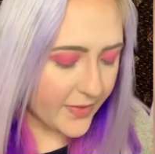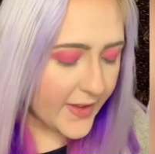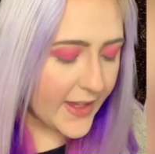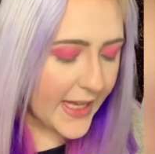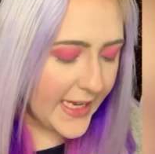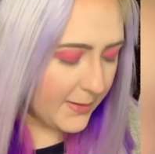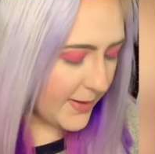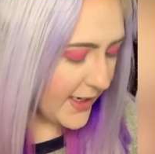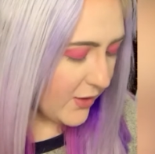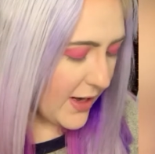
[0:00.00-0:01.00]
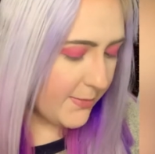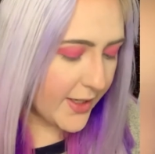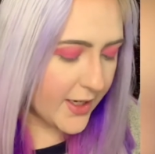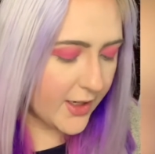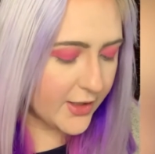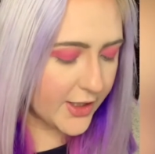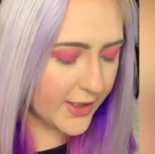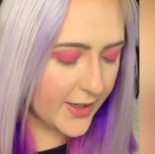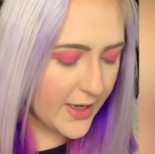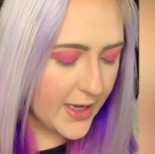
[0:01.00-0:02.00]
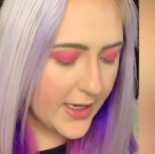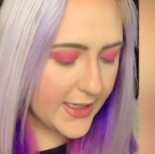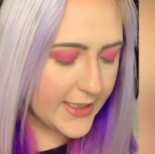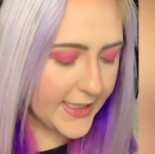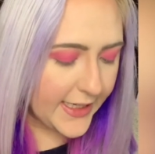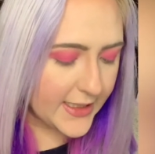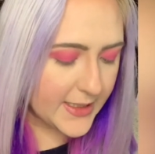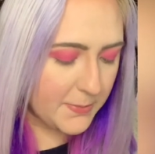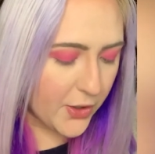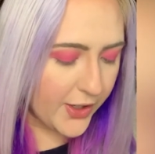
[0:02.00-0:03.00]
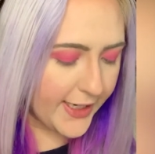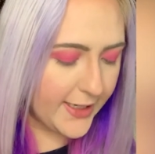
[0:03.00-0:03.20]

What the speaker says: And I'm gonna grab the color Dance Party.